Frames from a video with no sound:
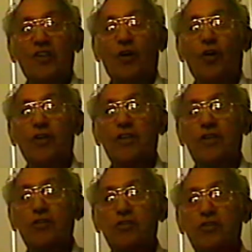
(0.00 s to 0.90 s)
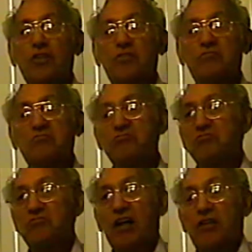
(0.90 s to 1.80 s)
No, they cost,
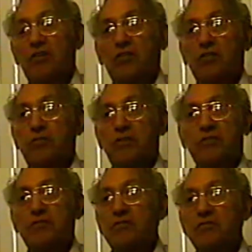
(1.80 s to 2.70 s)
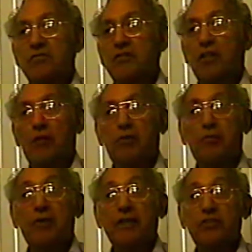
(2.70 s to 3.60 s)
I don't know, a couple of
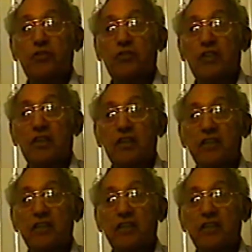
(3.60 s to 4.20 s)
pesos, I guess,